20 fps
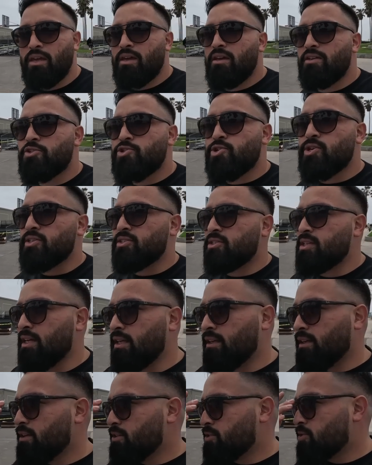
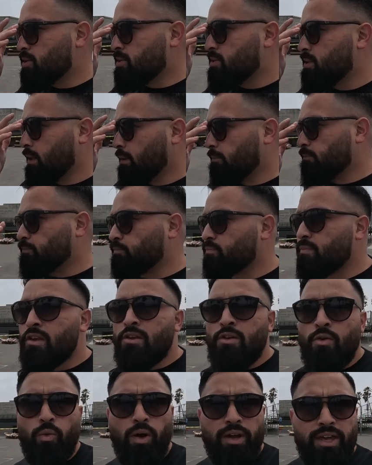Interesting, interesting.
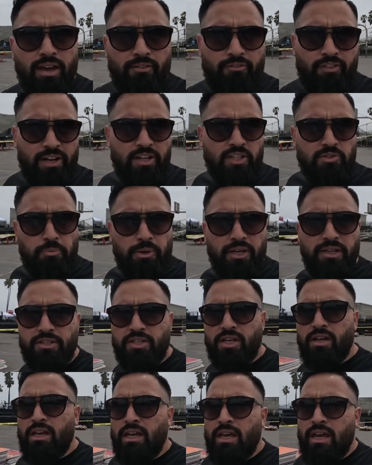Well, yeah, Venice
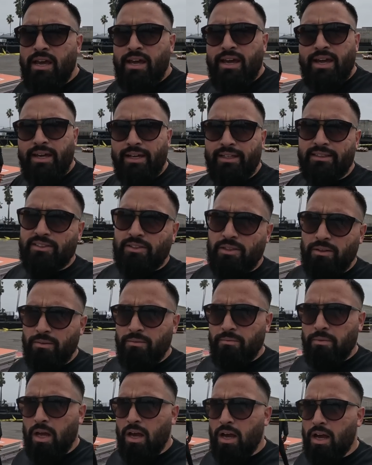Beach, it's
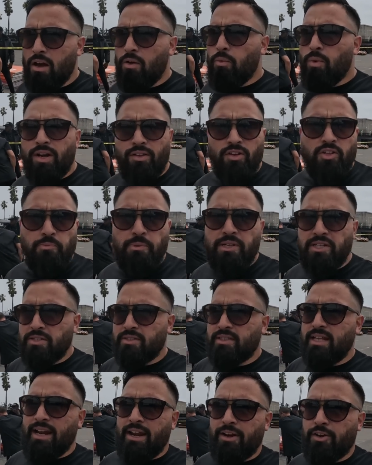one of those
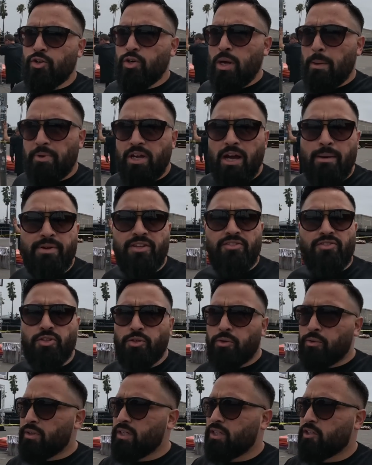beaches that I grew up coming
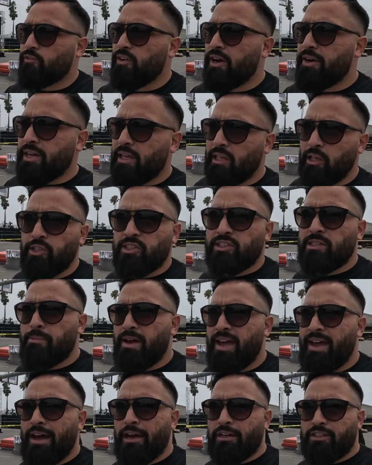to. It's very close to
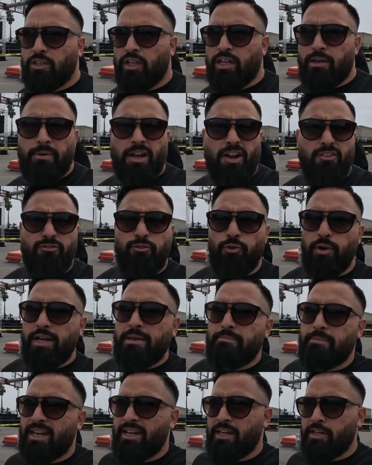my house, only about a
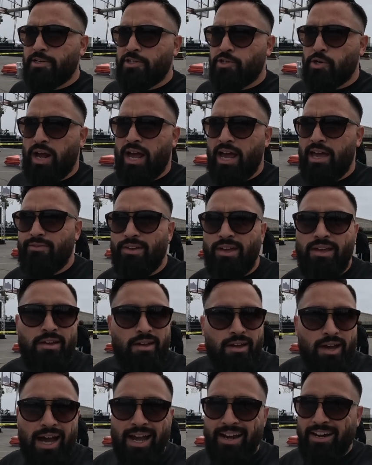40-minute drive.
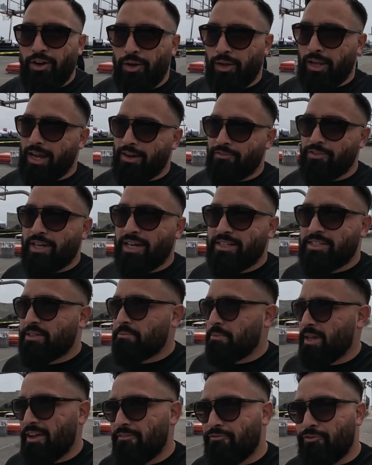I know a lot of you guys are
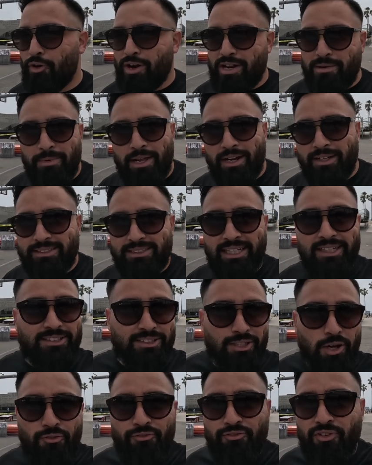gonna be like, 40 minutes,
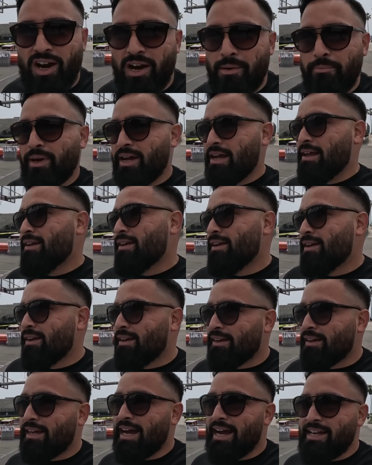that's so far. But
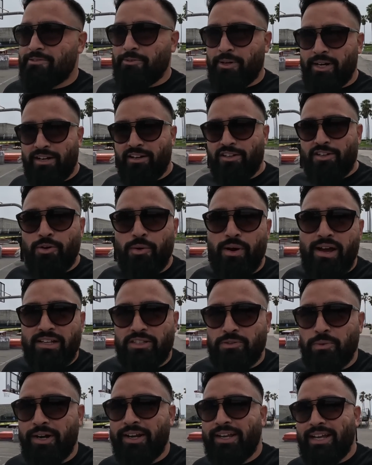guys, we're in the
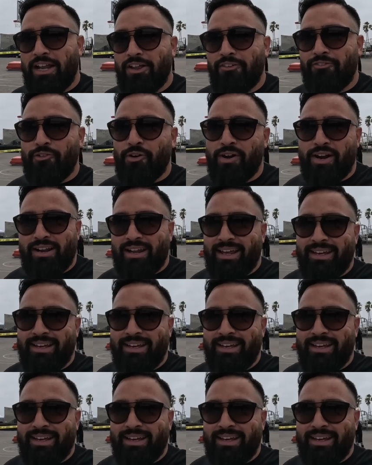US, we're in California.